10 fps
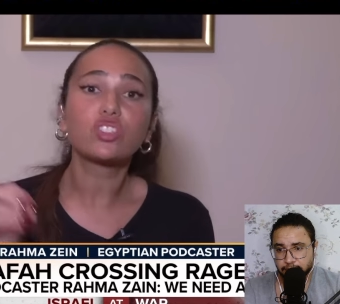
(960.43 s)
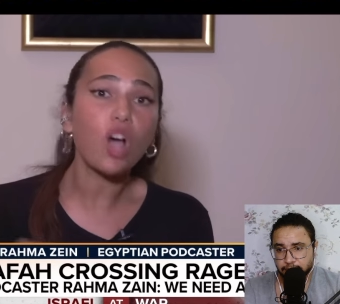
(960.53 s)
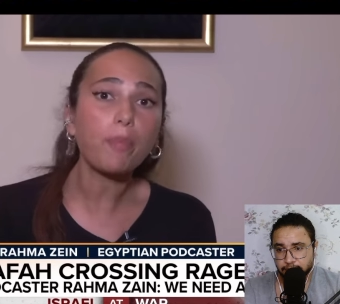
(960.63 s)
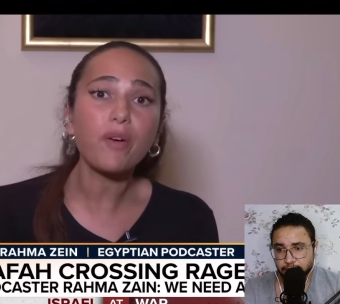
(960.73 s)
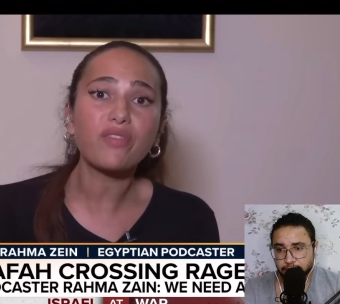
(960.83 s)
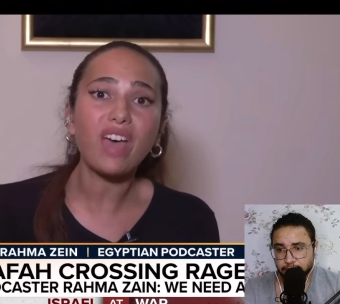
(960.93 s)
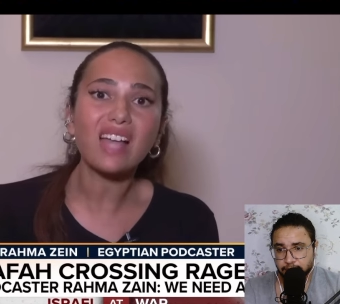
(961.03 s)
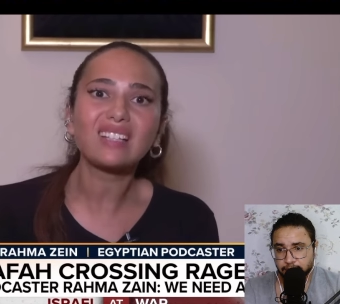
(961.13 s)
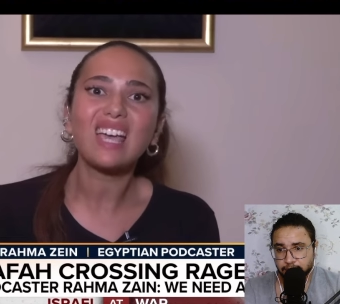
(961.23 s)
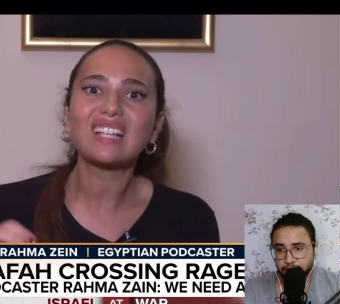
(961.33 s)
Speaker 1: On top of
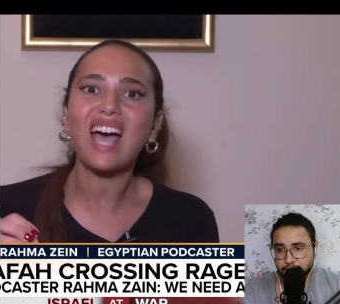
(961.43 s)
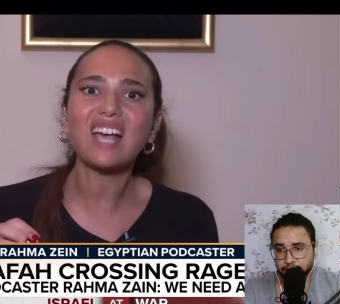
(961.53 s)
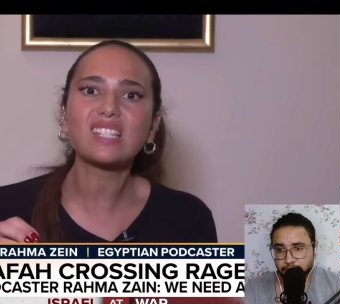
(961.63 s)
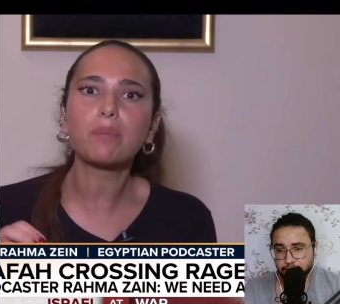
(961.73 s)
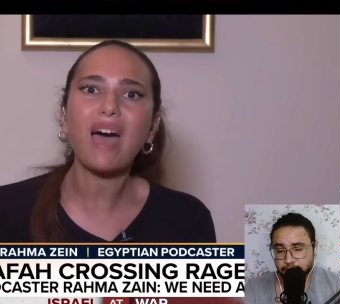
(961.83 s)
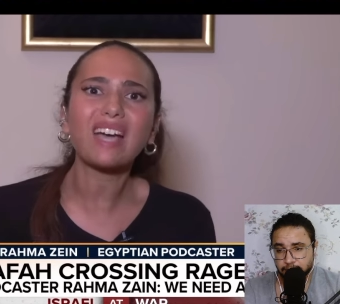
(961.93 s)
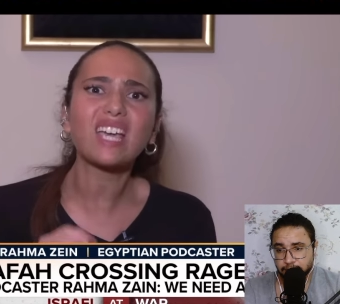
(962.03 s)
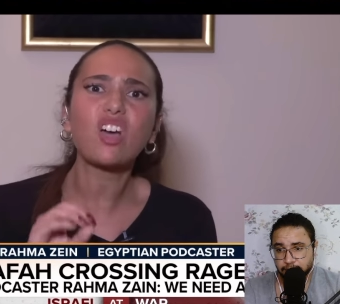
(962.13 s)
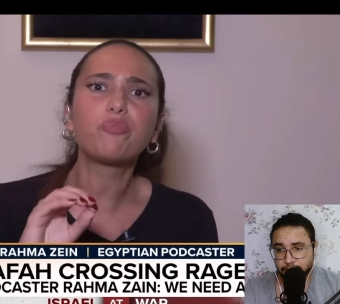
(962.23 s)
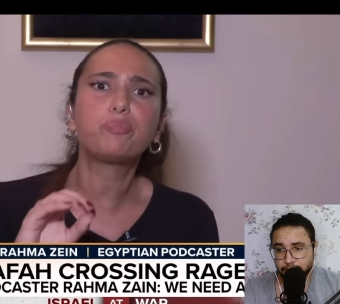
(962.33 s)
that, it has the
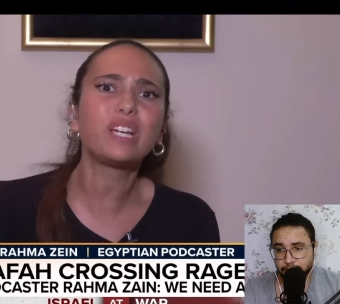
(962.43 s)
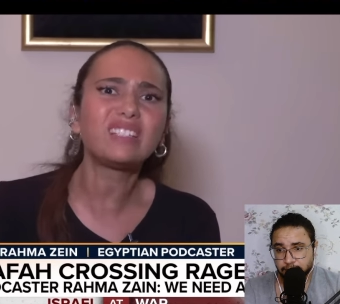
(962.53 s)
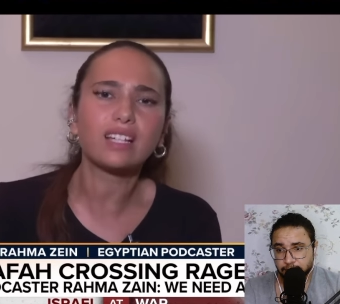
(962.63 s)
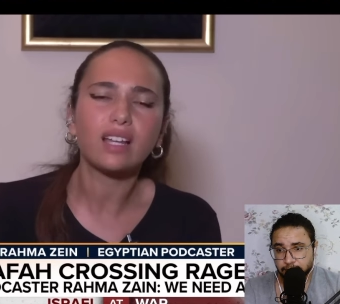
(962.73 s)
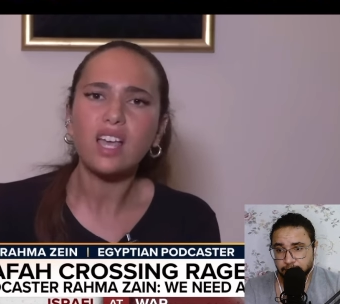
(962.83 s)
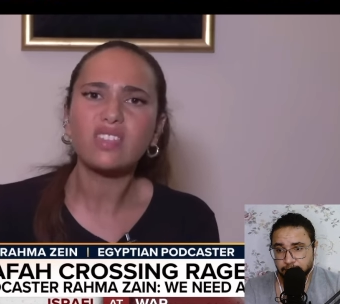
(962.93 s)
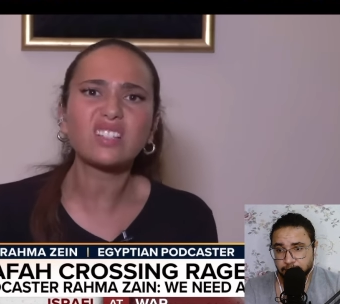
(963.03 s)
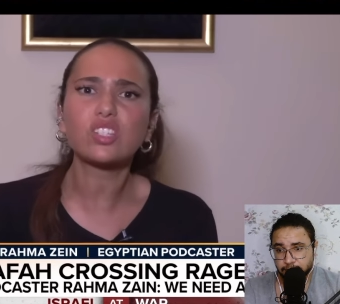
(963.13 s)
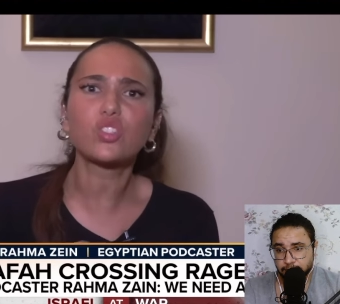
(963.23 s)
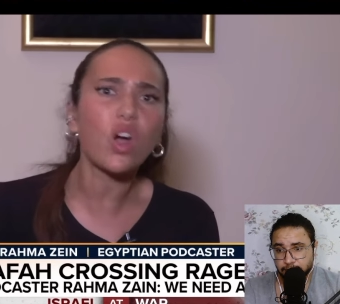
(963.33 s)
backing of Britain
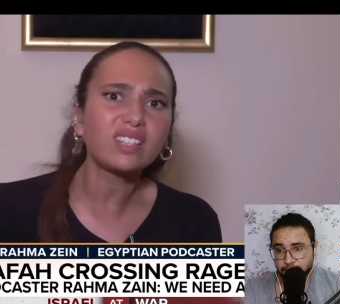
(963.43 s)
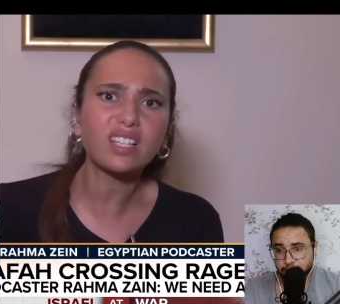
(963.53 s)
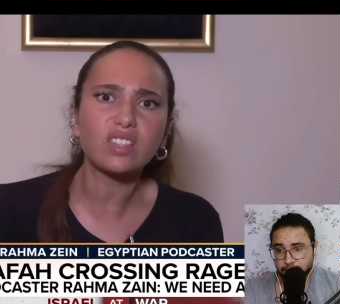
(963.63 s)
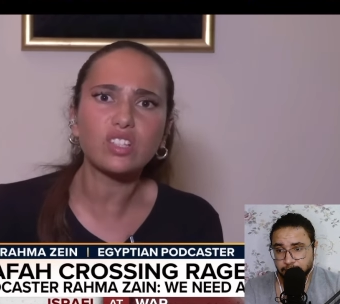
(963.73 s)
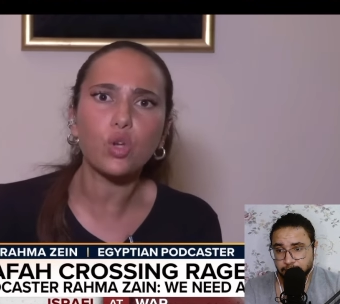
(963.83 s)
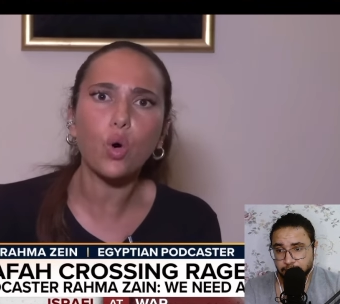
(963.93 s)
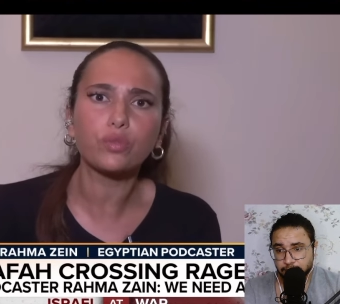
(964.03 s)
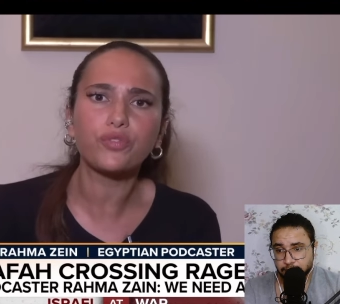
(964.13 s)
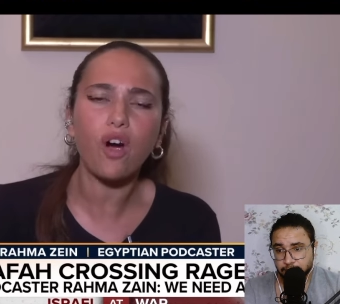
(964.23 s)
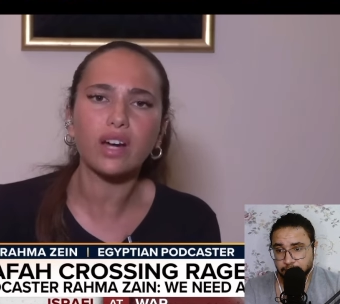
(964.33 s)
that started this
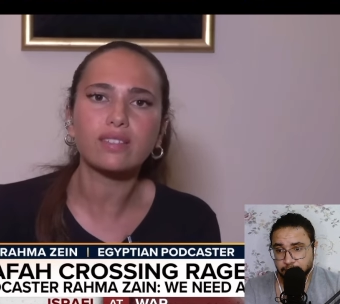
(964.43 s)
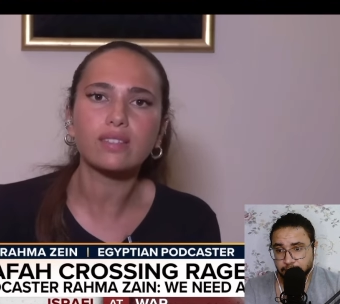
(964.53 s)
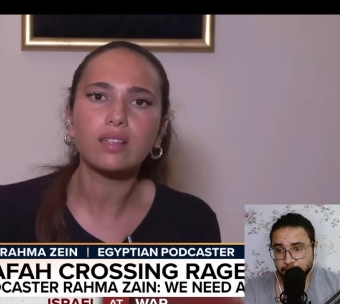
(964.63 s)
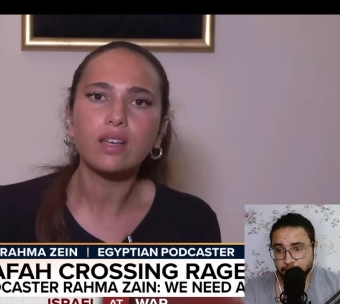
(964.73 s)
whole farce.